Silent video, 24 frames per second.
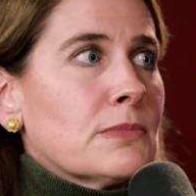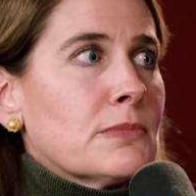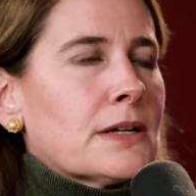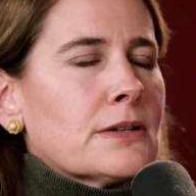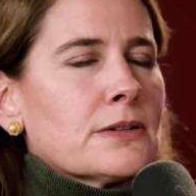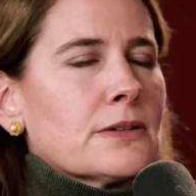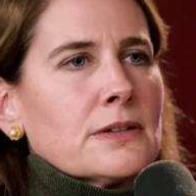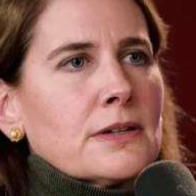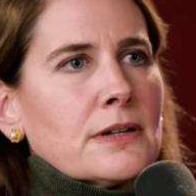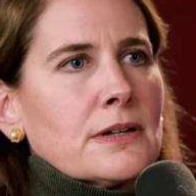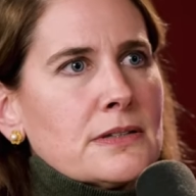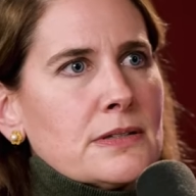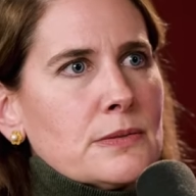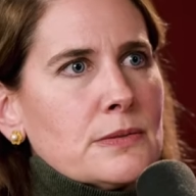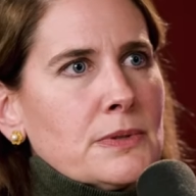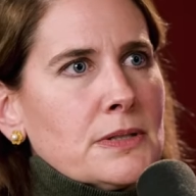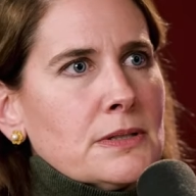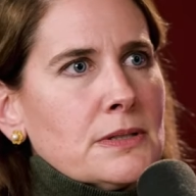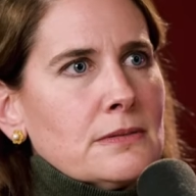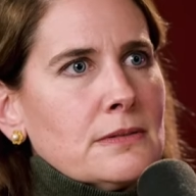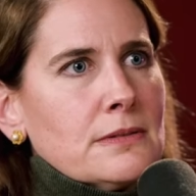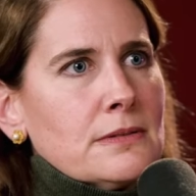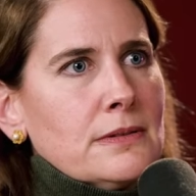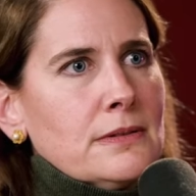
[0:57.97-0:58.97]
met her
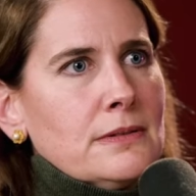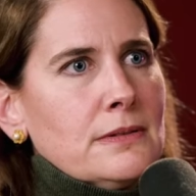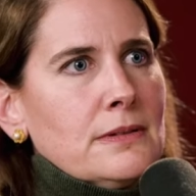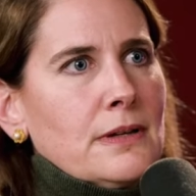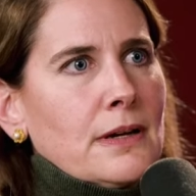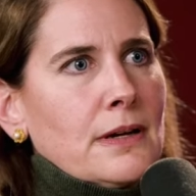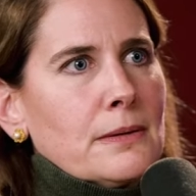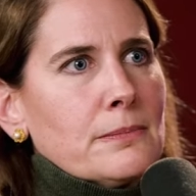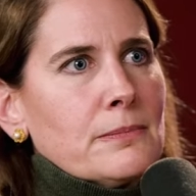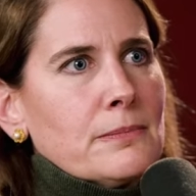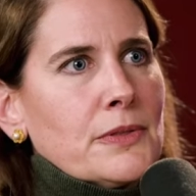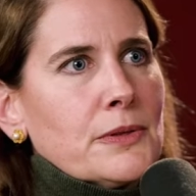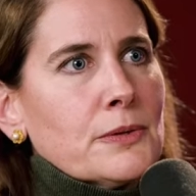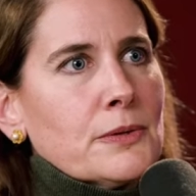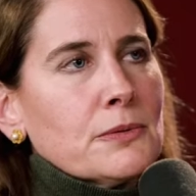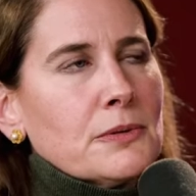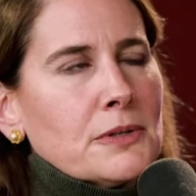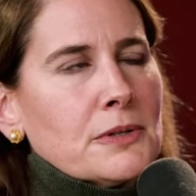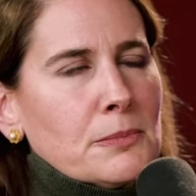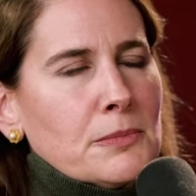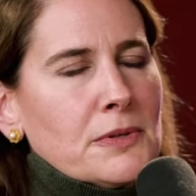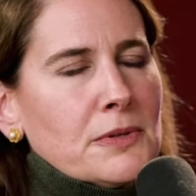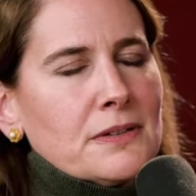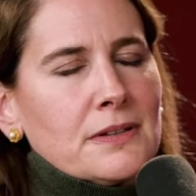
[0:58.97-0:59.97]
husband um,
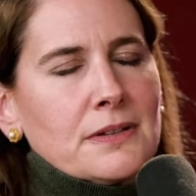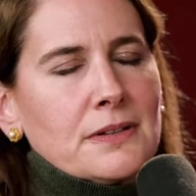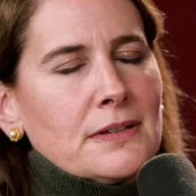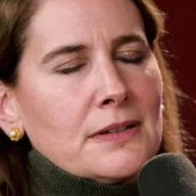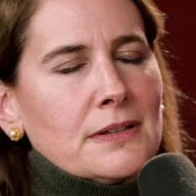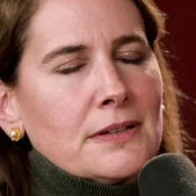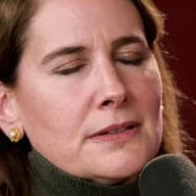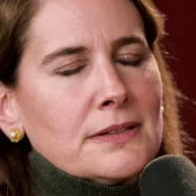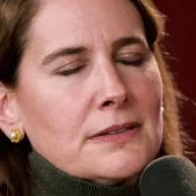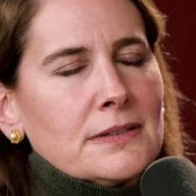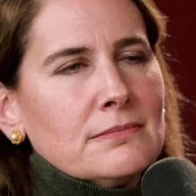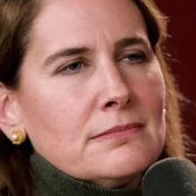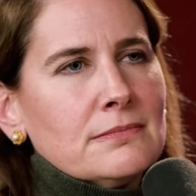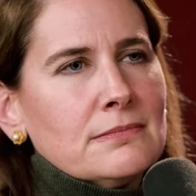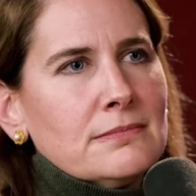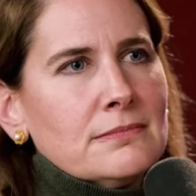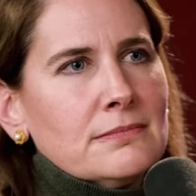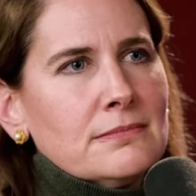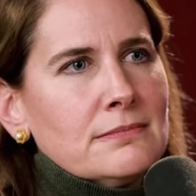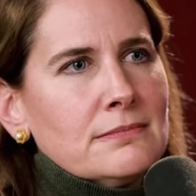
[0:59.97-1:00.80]
through him, although they didn't